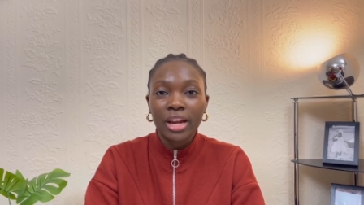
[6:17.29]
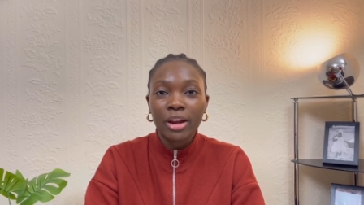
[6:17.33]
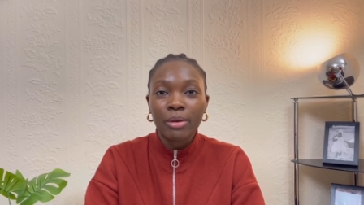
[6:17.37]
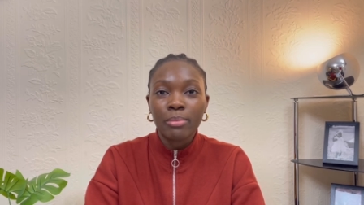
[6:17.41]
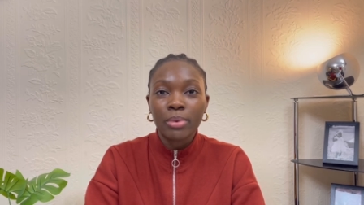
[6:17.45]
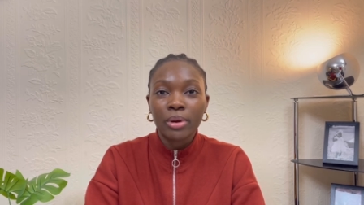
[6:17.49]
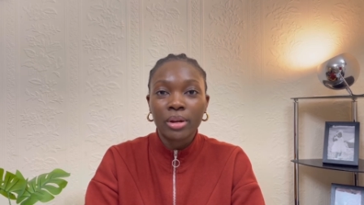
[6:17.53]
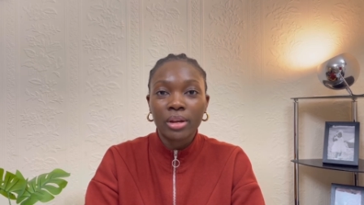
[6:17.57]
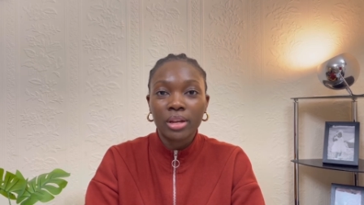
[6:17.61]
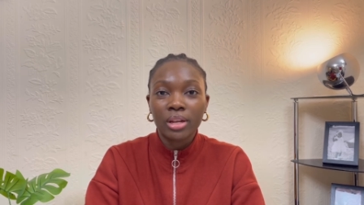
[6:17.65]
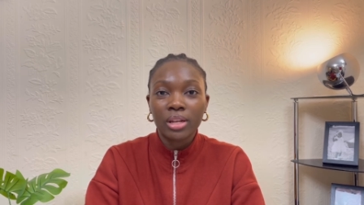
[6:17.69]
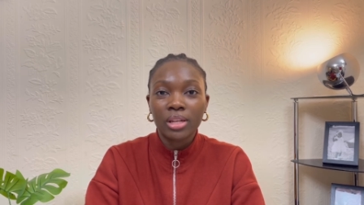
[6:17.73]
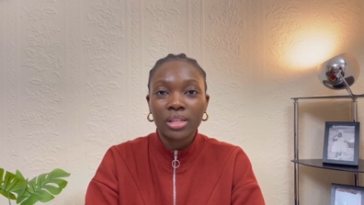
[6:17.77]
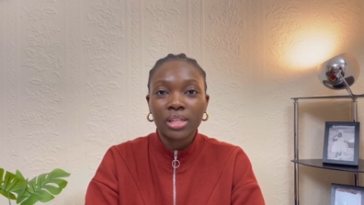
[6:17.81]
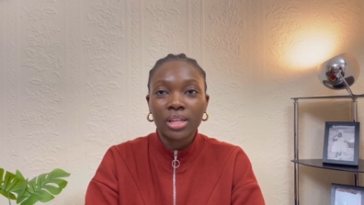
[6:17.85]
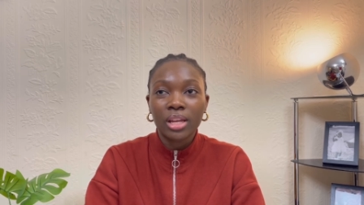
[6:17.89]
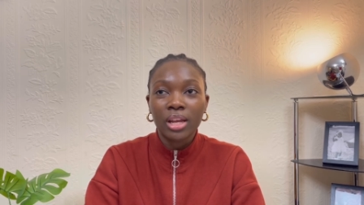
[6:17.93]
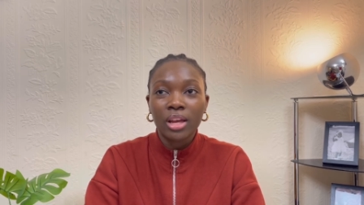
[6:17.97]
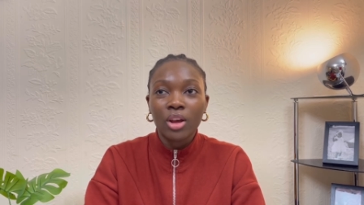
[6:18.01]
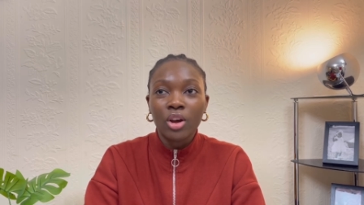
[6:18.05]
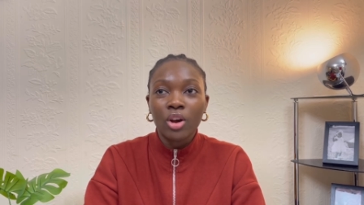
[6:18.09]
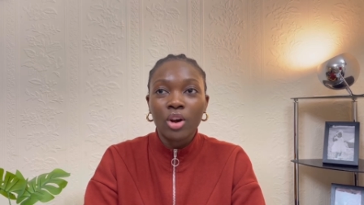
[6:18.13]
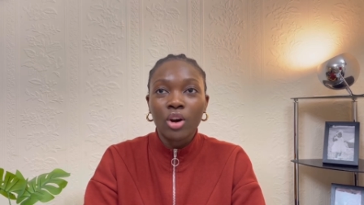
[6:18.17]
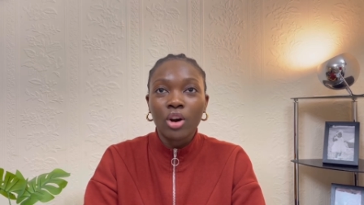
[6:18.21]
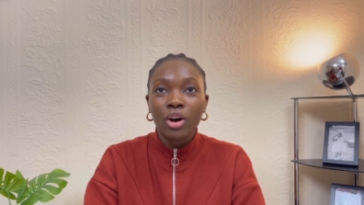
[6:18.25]
Because
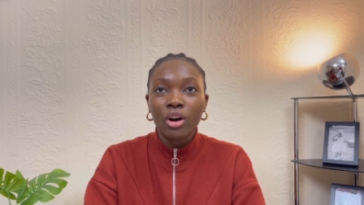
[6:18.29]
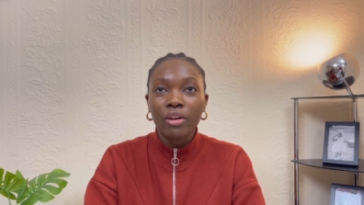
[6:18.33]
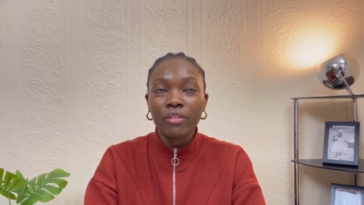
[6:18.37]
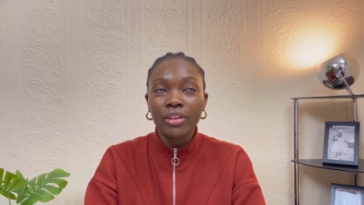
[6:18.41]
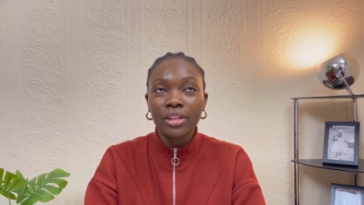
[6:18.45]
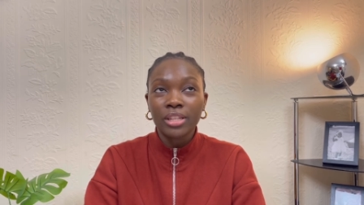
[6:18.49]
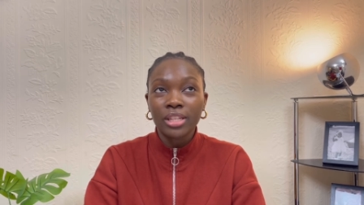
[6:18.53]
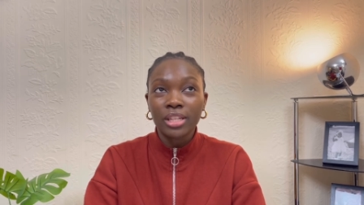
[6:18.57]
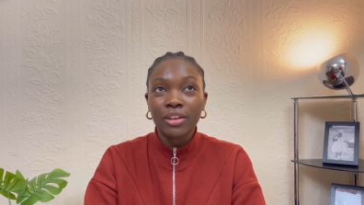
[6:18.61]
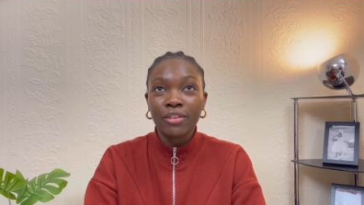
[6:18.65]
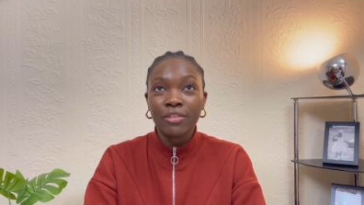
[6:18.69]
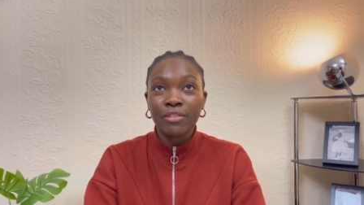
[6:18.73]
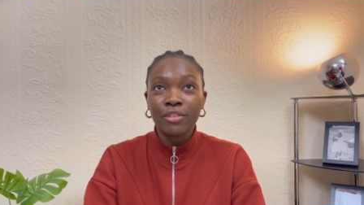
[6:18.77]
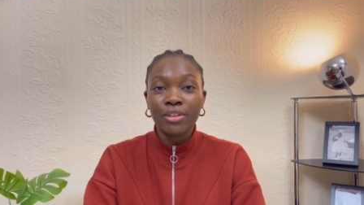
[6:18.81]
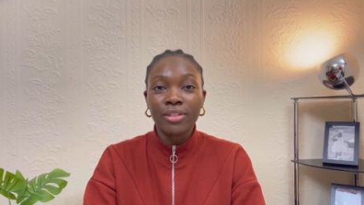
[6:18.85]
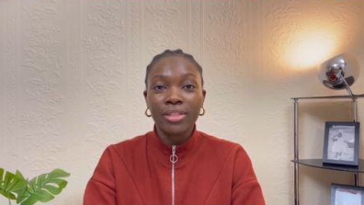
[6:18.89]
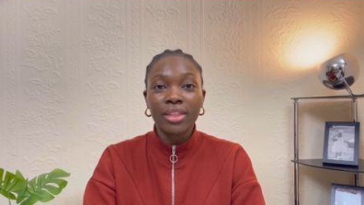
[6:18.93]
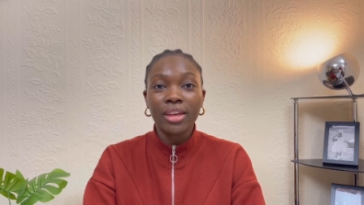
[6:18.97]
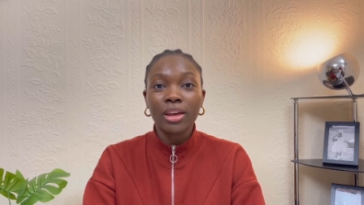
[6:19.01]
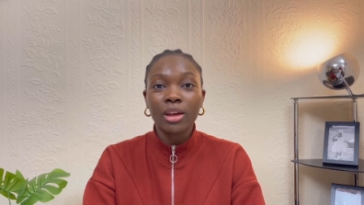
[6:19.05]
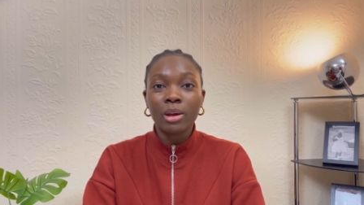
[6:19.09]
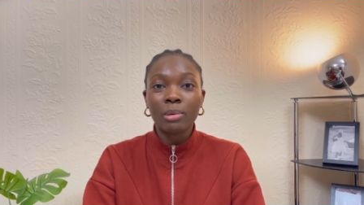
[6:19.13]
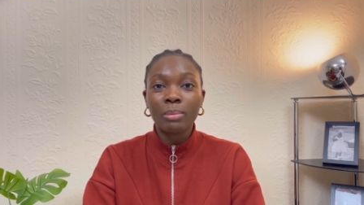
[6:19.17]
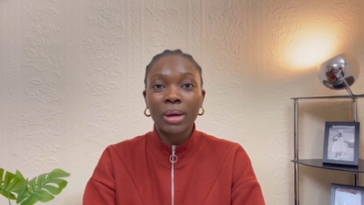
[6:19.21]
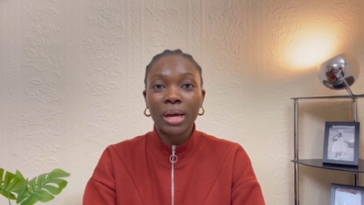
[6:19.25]
obviously, if you
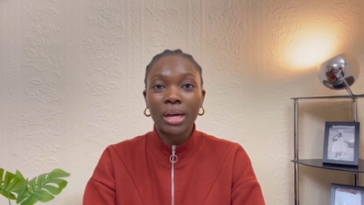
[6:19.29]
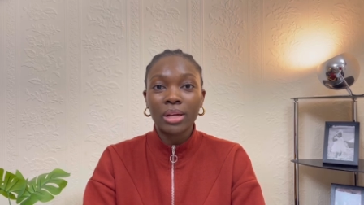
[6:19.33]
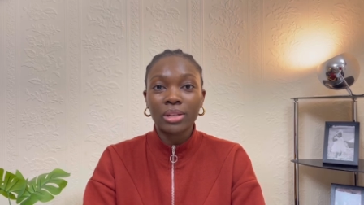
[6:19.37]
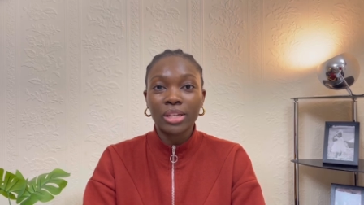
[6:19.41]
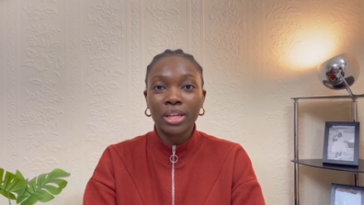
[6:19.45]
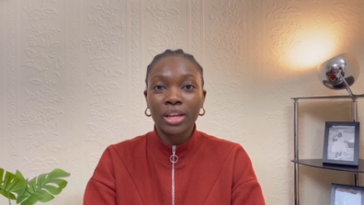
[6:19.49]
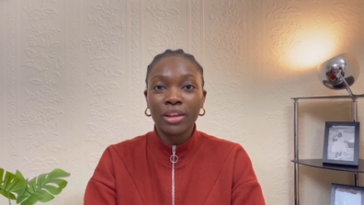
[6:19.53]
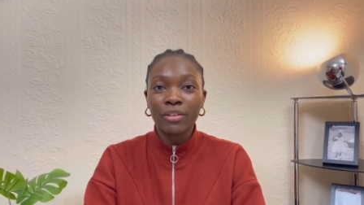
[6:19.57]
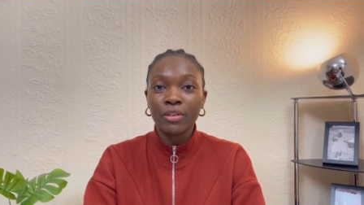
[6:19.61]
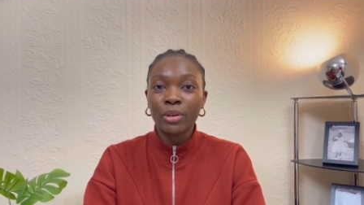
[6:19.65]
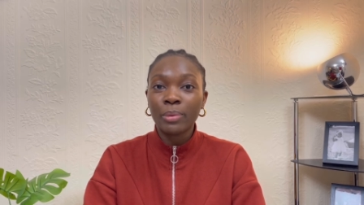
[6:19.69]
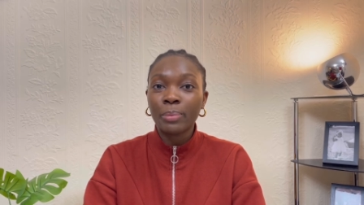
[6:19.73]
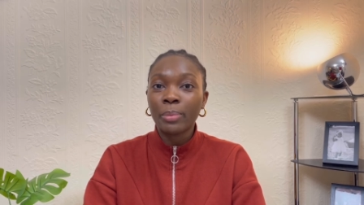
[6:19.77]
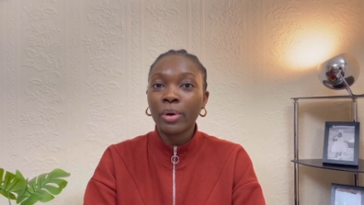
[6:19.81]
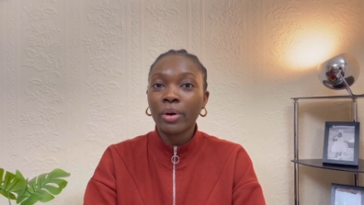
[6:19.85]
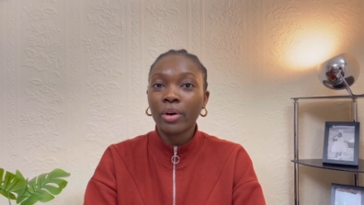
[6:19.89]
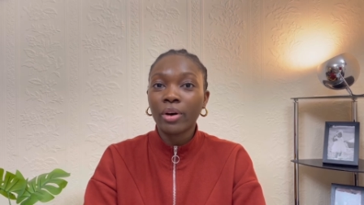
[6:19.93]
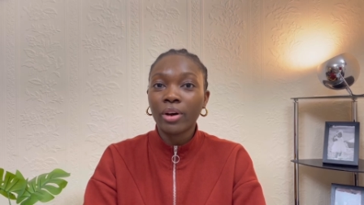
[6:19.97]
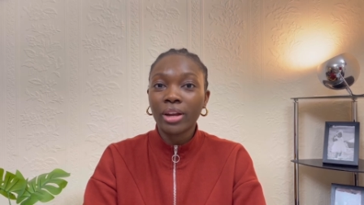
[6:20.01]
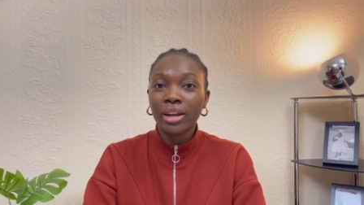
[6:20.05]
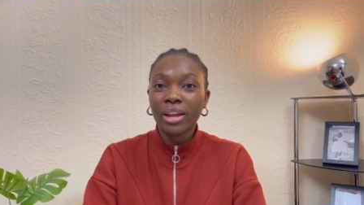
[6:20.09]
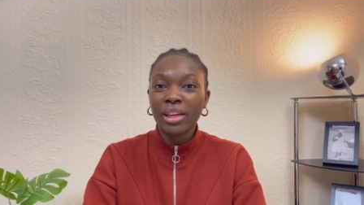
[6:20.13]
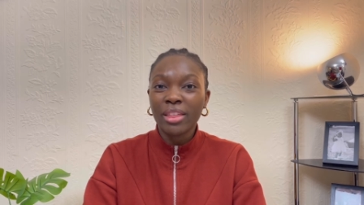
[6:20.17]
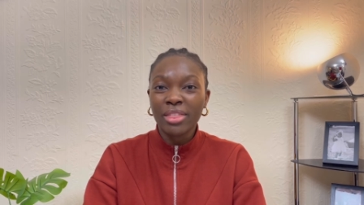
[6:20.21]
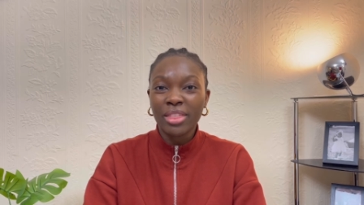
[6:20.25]
think about it, if you put
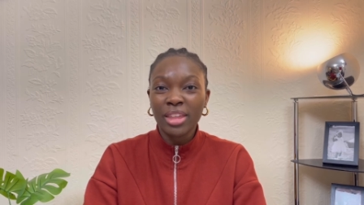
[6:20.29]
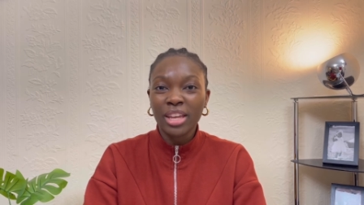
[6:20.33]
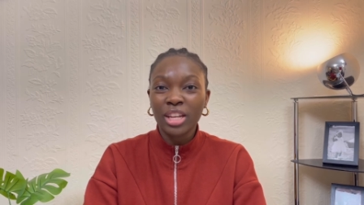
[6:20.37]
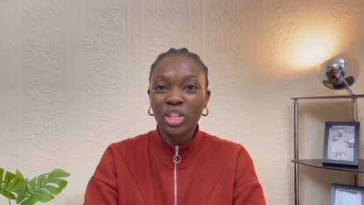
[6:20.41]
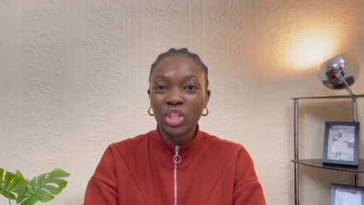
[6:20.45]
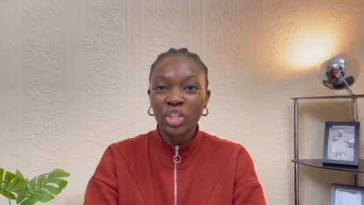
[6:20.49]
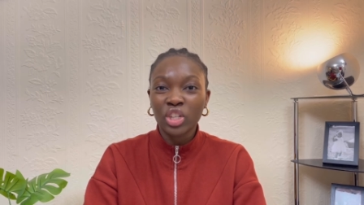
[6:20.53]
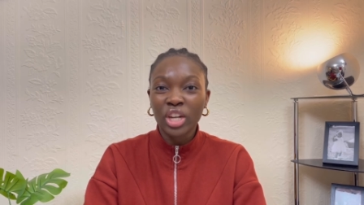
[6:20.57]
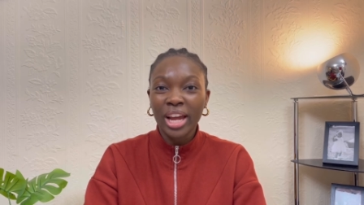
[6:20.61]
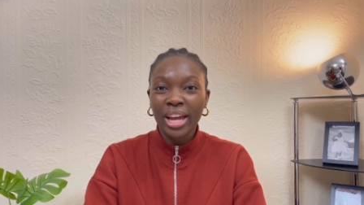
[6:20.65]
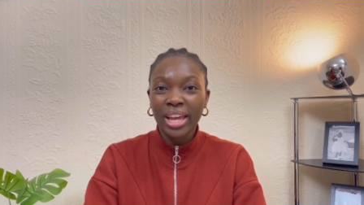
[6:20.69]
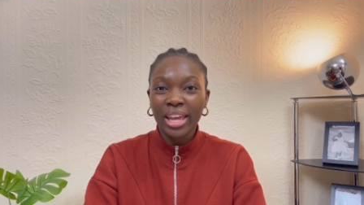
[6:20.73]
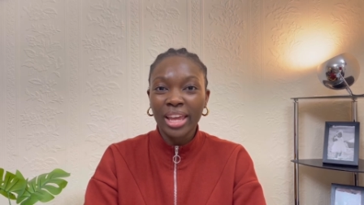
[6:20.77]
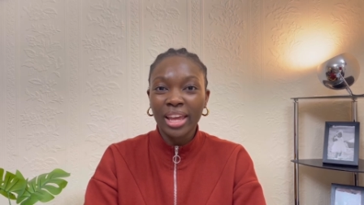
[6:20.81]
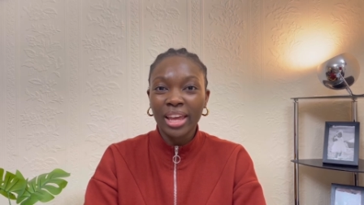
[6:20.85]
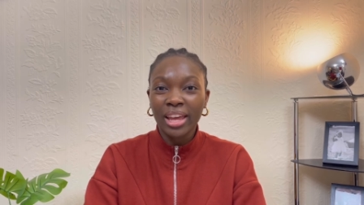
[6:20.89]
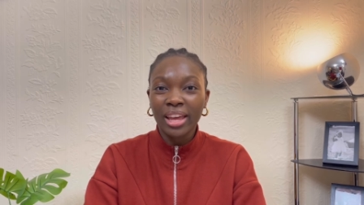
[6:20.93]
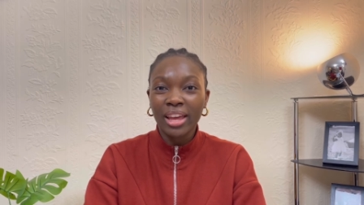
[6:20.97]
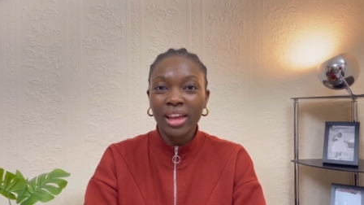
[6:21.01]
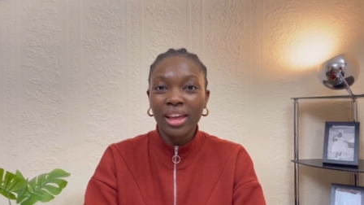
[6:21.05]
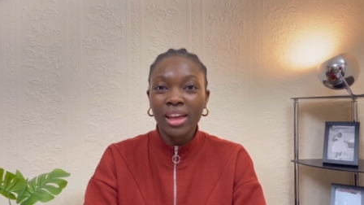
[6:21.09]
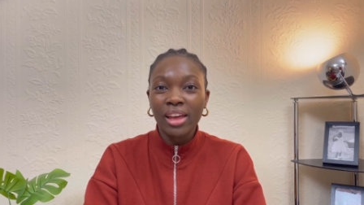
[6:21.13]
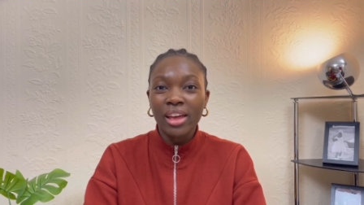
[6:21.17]
on a thin jacket,